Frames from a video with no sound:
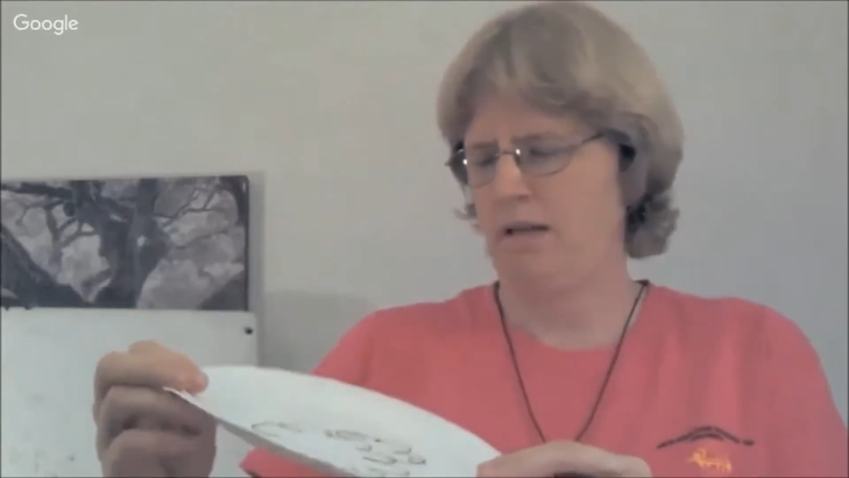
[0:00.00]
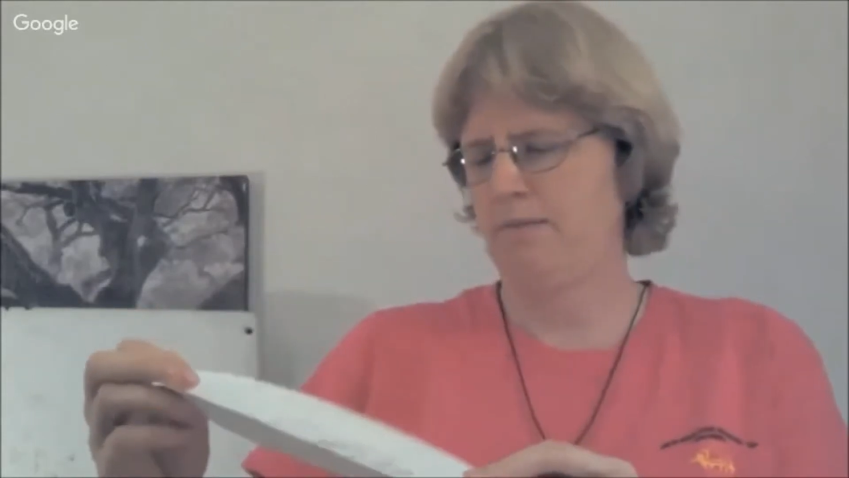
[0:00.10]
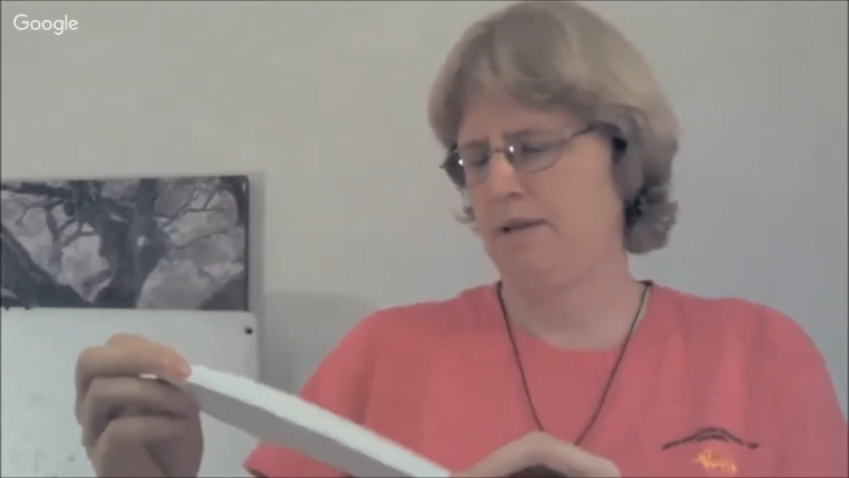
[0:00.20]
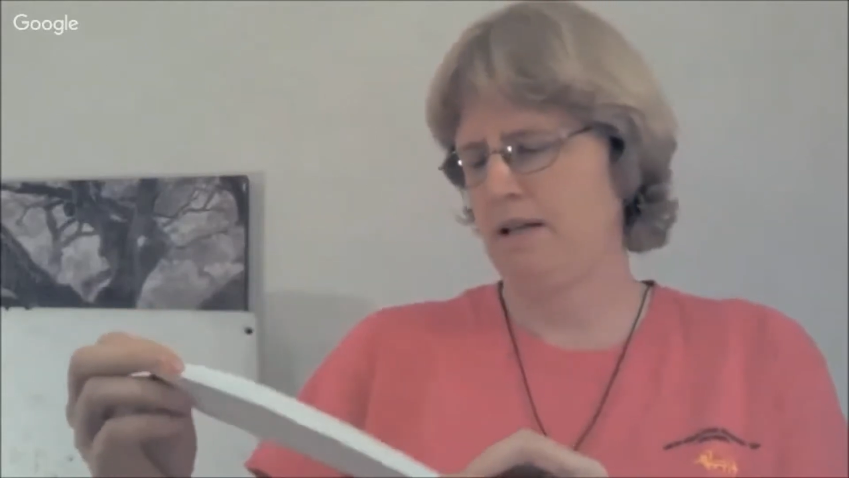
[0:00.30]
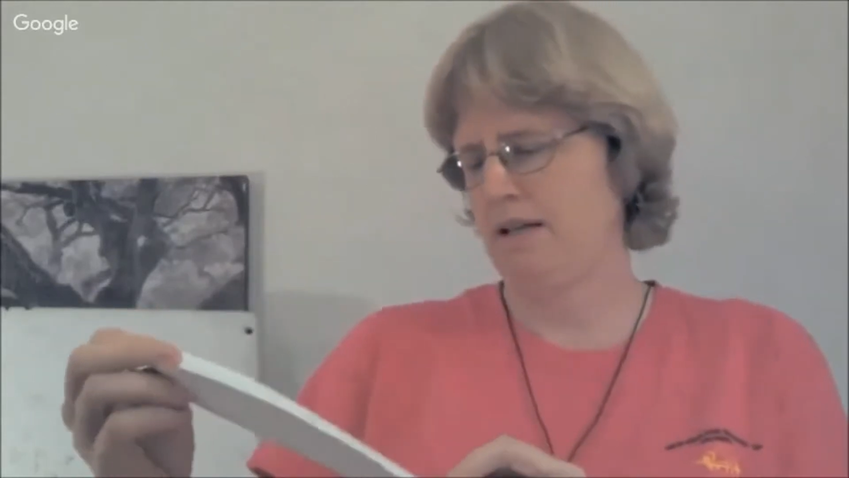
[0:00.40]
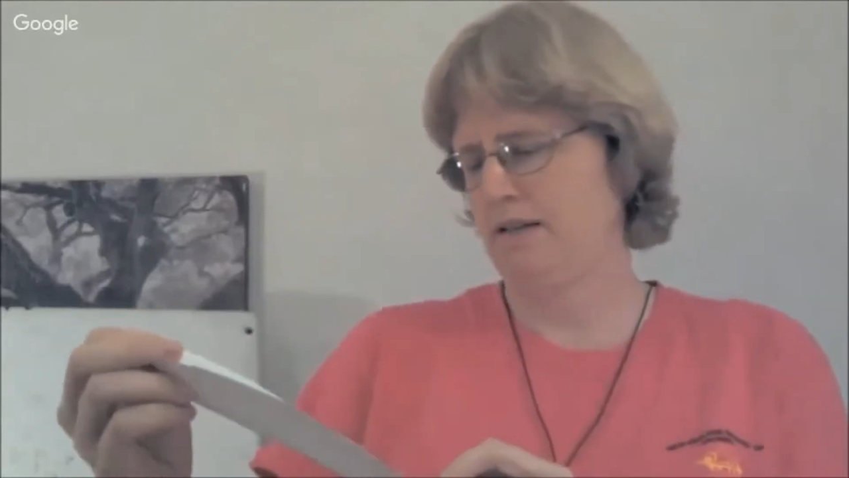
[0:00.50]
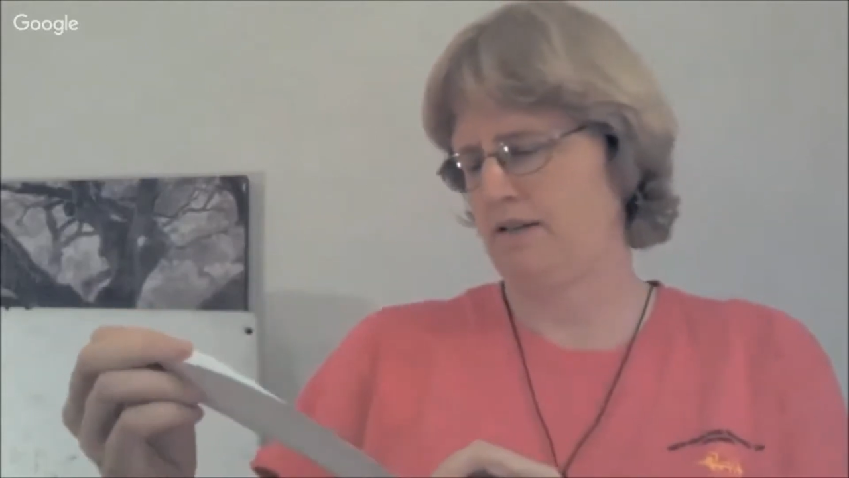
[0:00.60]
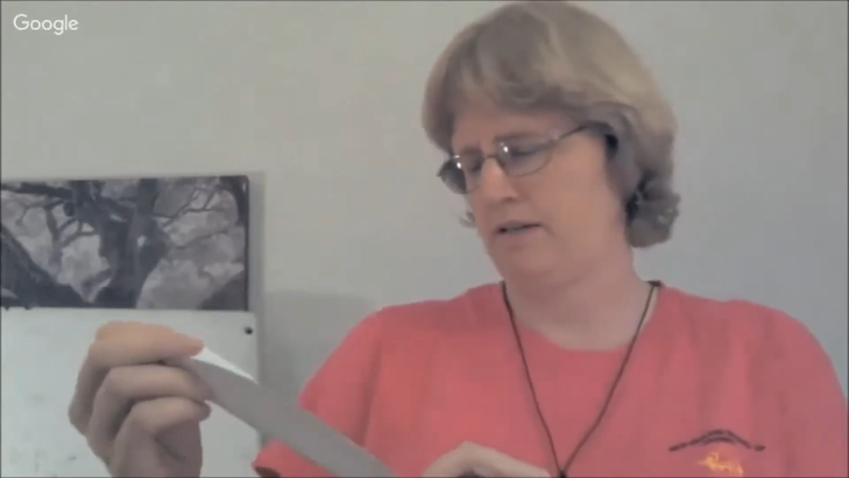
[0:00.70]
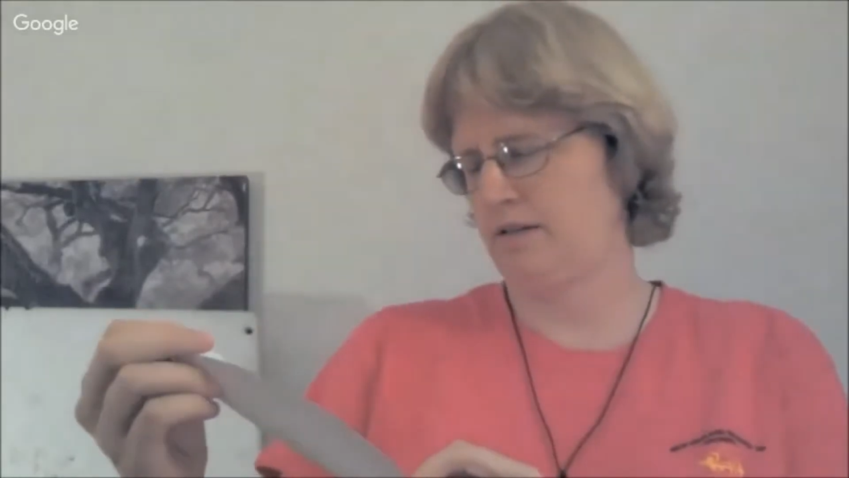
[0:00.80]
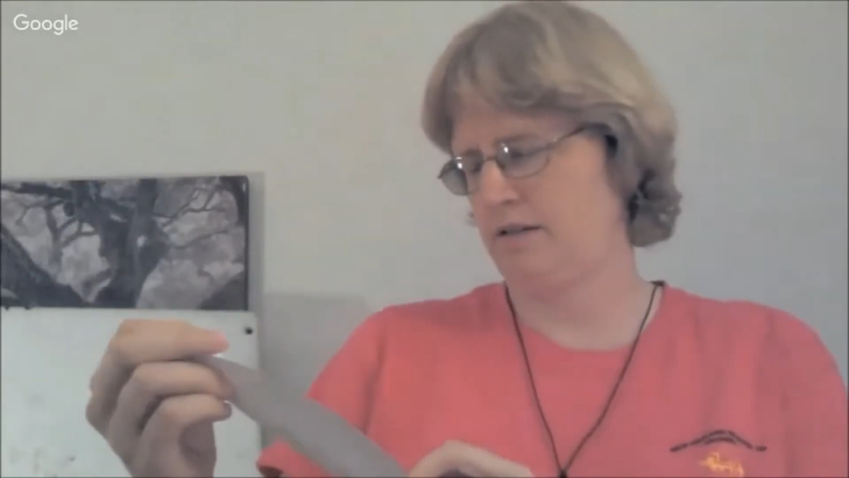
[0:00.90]
maybe
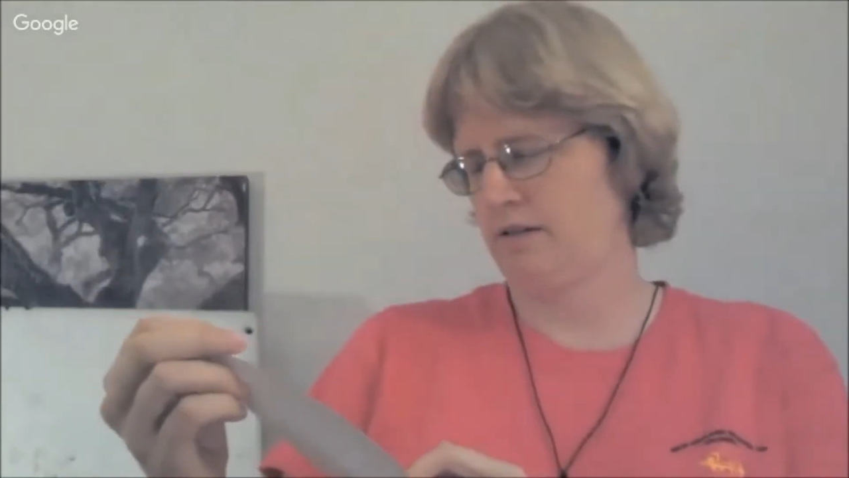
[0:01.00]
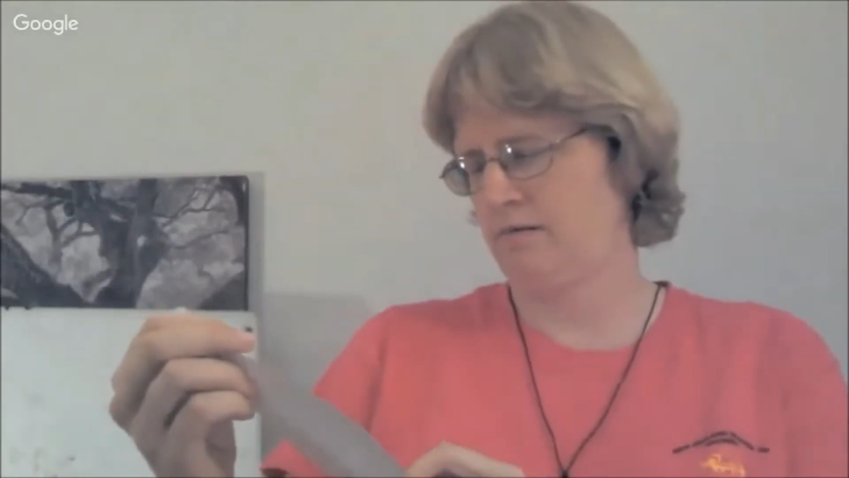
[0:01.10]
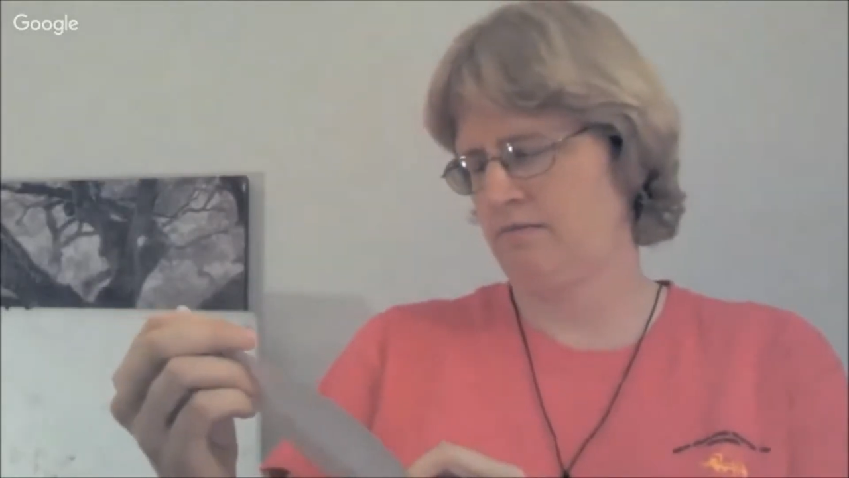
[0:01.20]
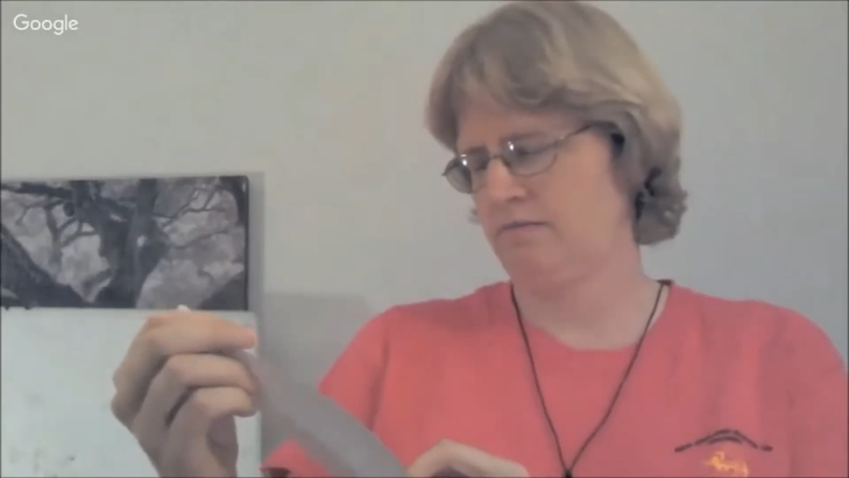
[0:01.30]
it's